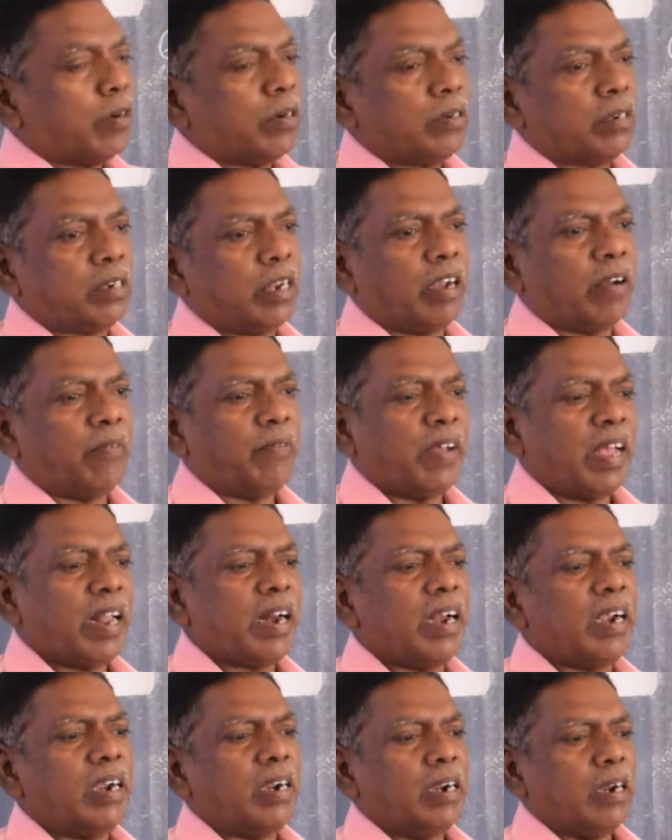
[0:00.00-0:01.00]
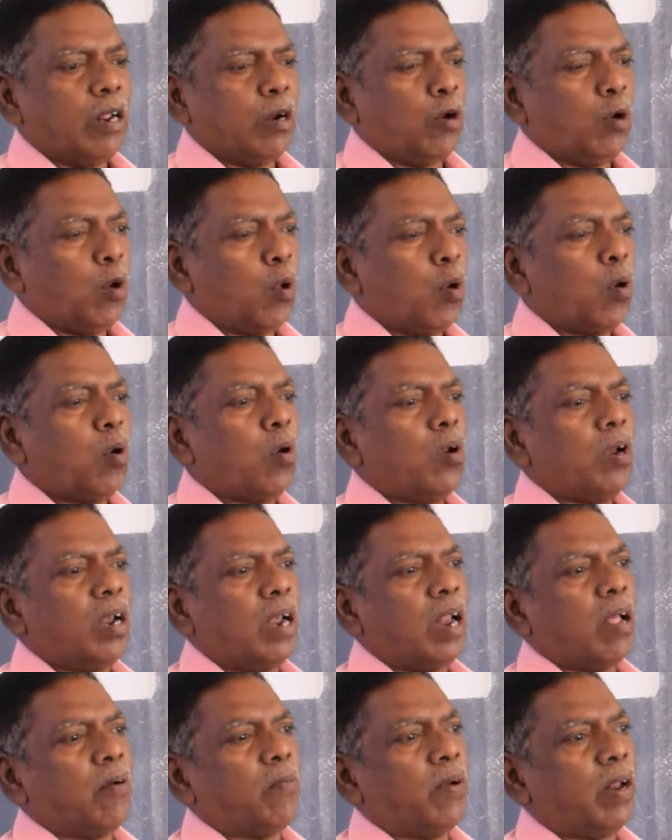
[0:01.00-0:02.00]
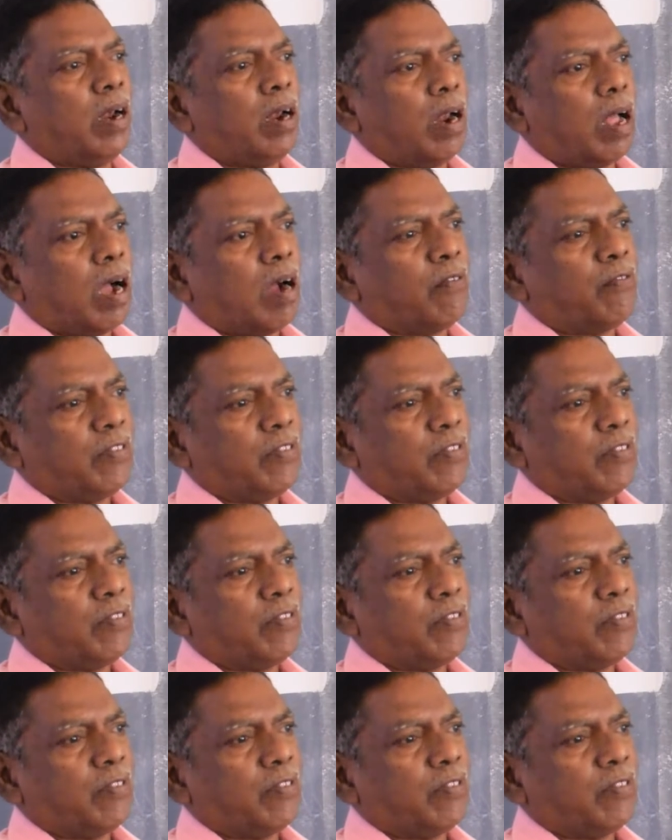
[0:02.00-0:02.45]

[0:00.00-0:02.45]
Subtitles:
a very low level